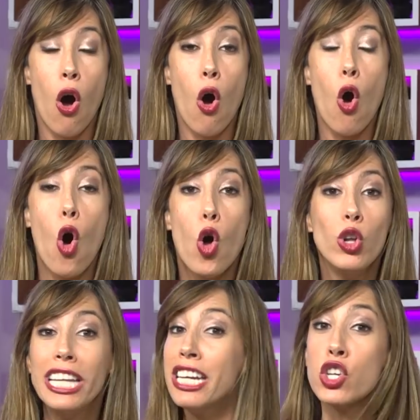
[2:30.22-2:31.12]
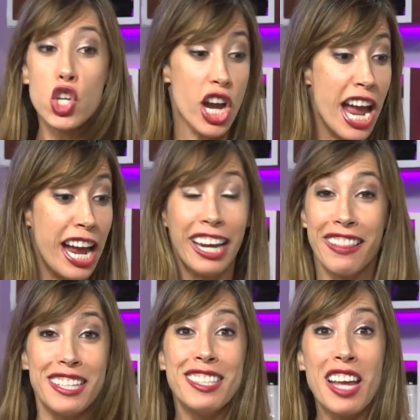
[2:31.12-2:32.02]
holy shit!
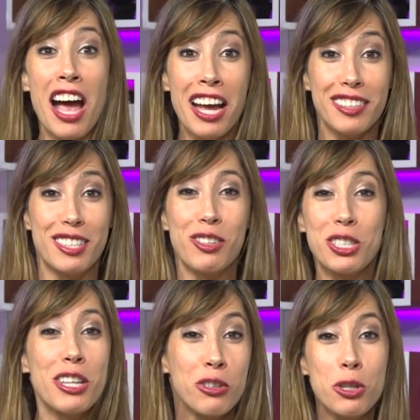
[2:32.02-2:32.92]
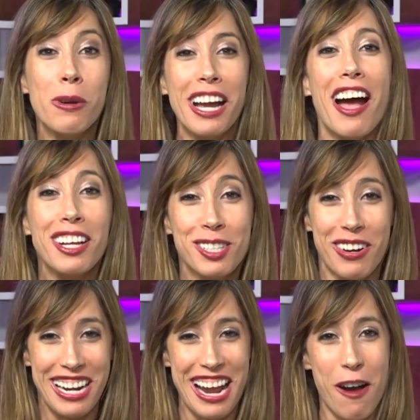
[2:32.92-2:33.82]
This is us. They're, they're doing
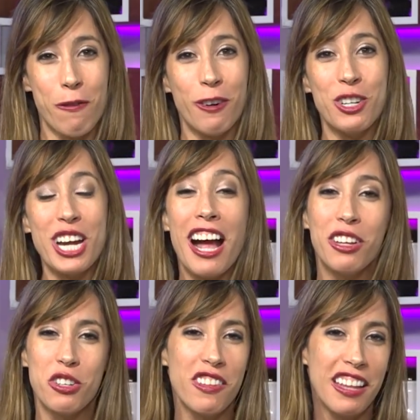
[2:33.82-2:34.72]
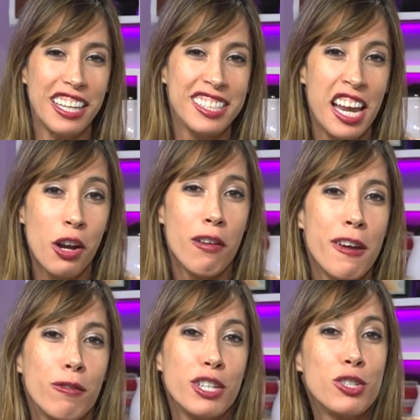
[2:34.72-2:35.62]
us right now for a challenge and then like setting
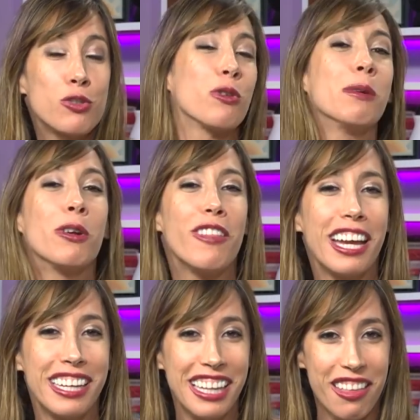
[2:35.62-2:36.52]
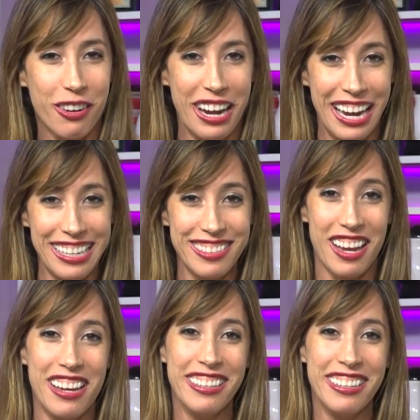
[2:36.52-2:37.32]
off every streamer they can lay their hands on.